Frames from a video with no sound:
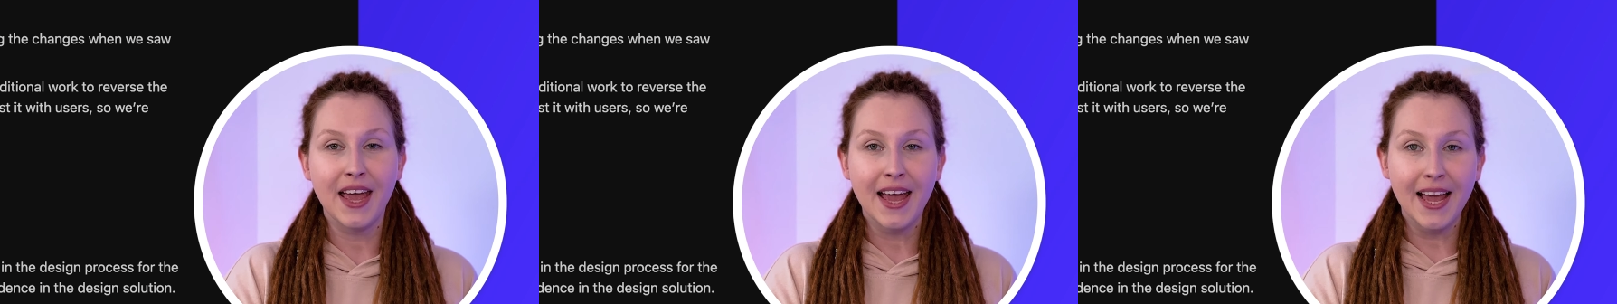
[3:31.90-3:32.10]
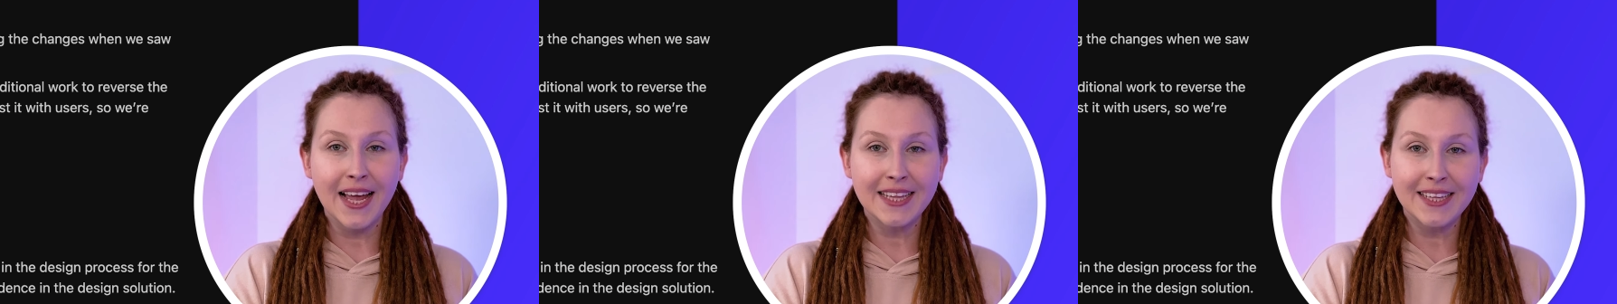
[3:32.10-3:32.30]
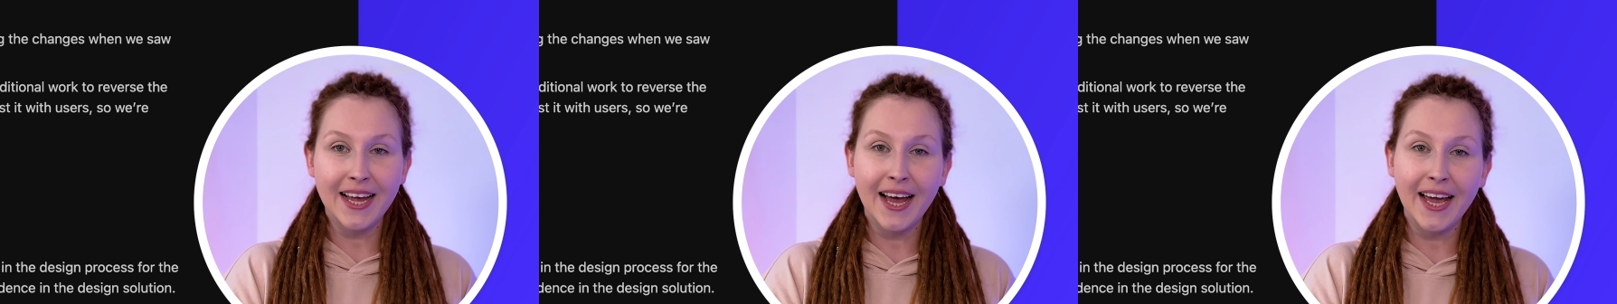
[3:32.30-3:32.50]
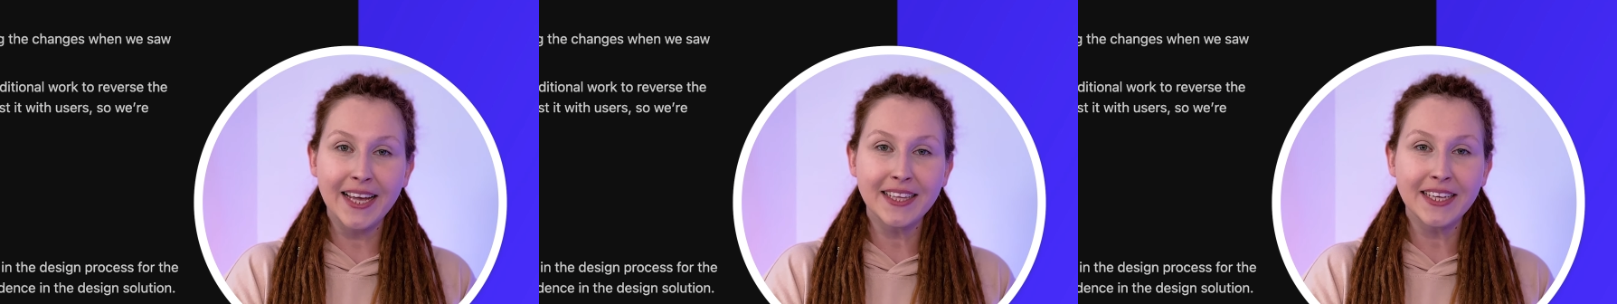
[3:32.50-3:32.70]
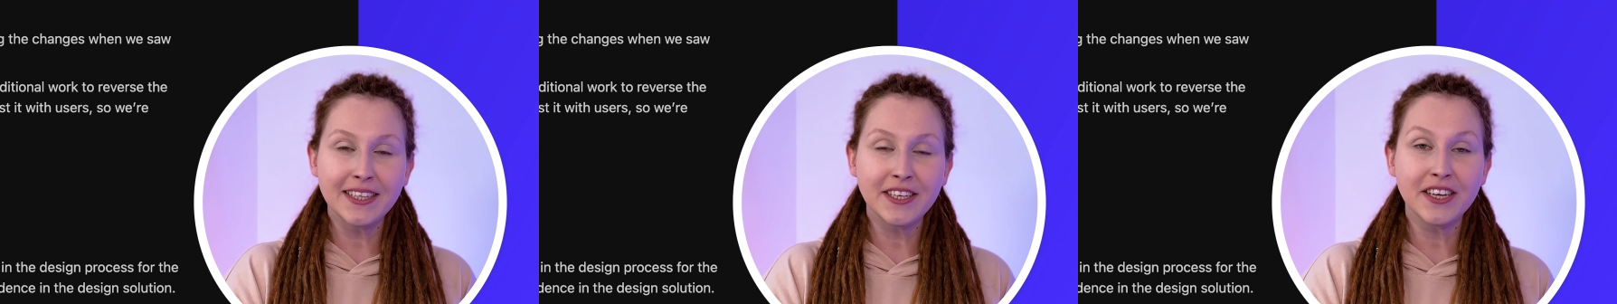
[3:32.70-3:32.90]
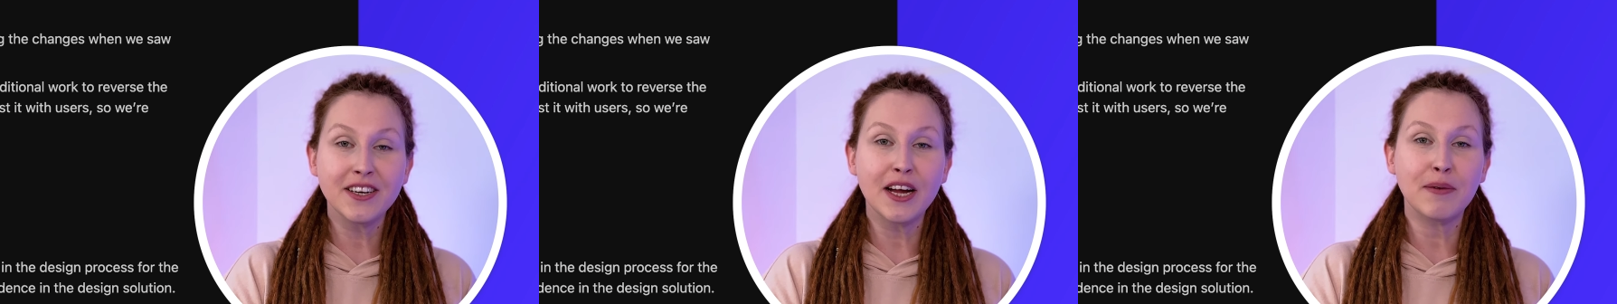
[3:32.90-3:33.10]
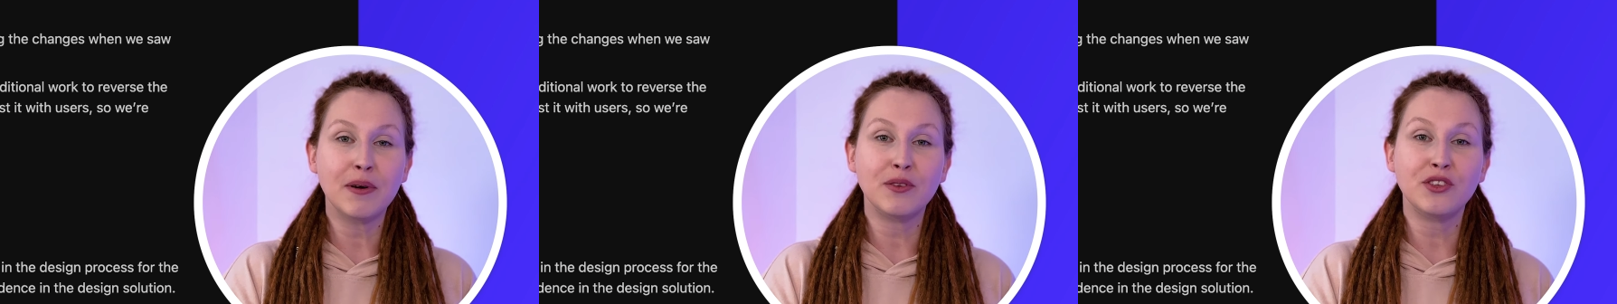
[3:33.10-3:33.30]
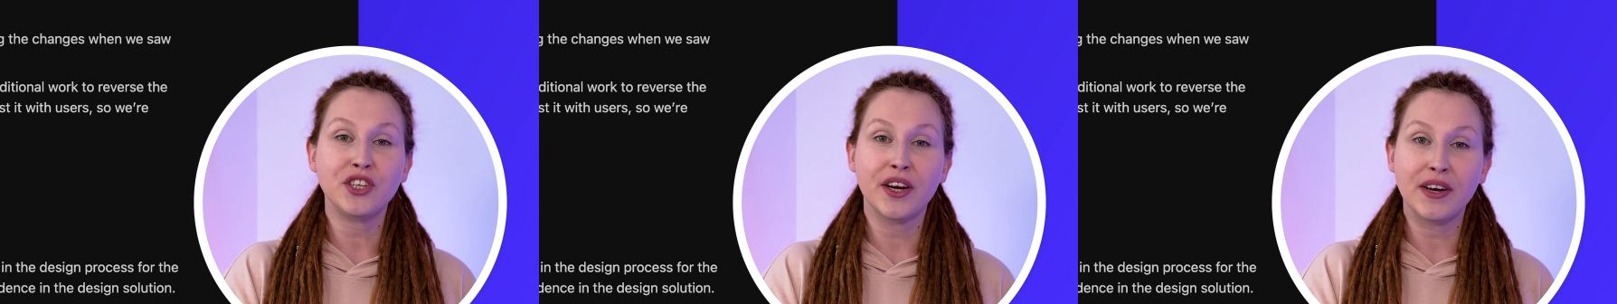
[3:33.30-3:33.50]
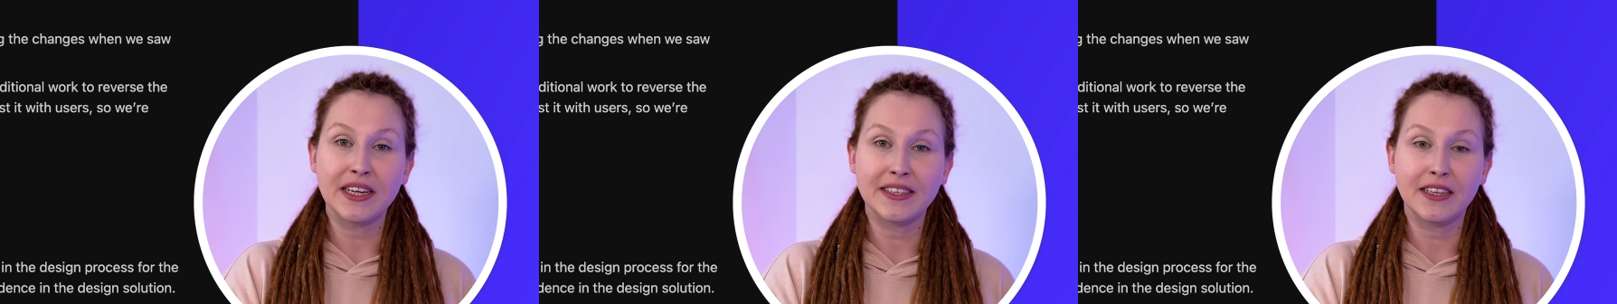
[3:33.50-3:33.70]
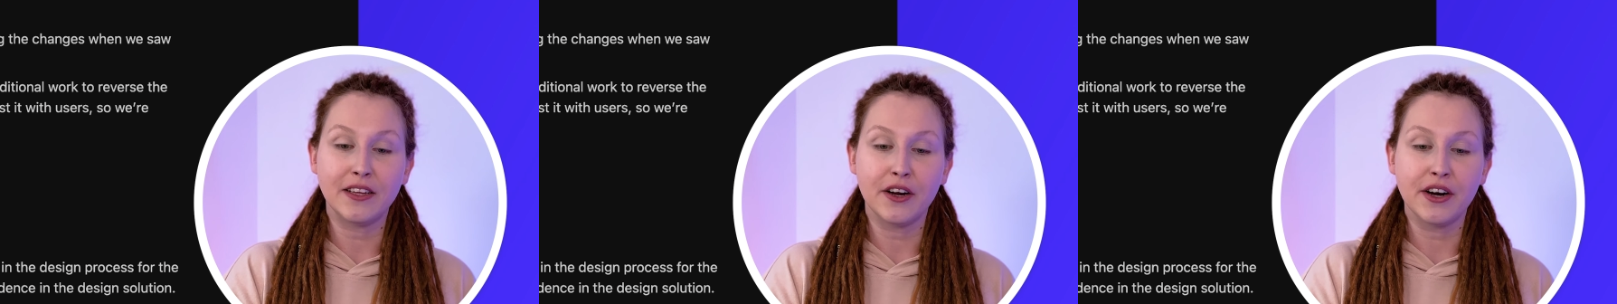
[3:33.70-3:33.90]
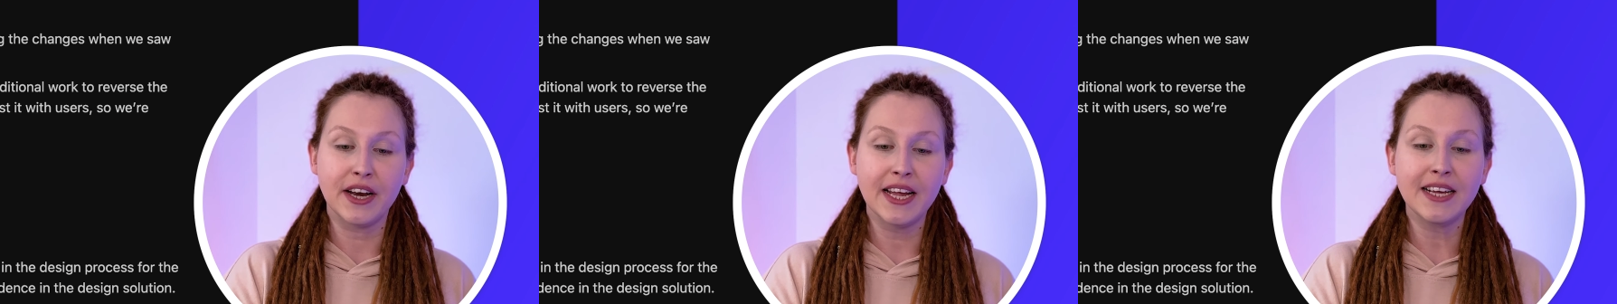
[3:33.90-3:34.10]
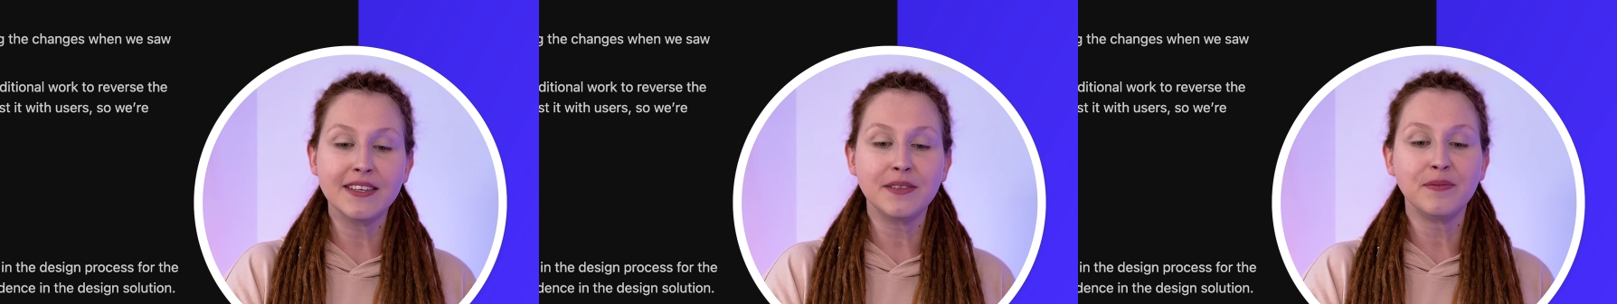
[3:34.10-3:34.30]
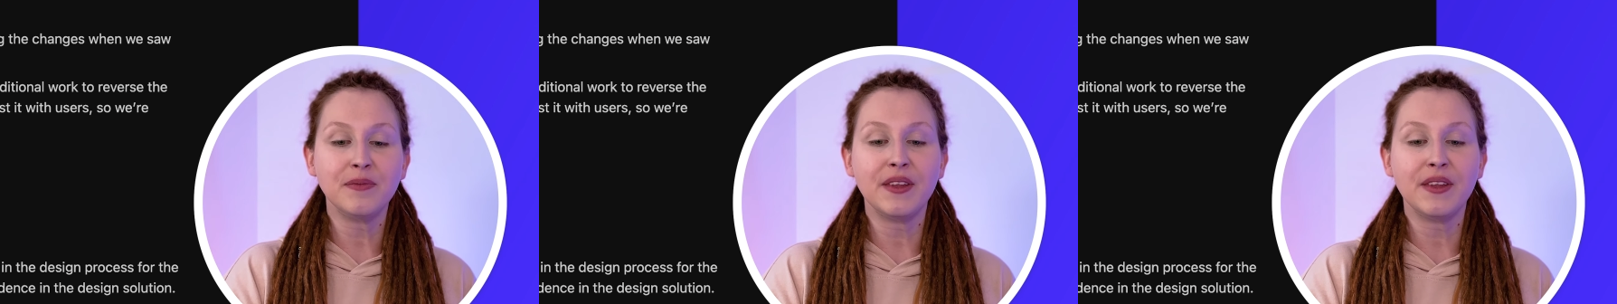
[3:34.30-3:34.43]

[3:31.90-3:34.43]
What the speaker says: And the highlight here about sharing the learnings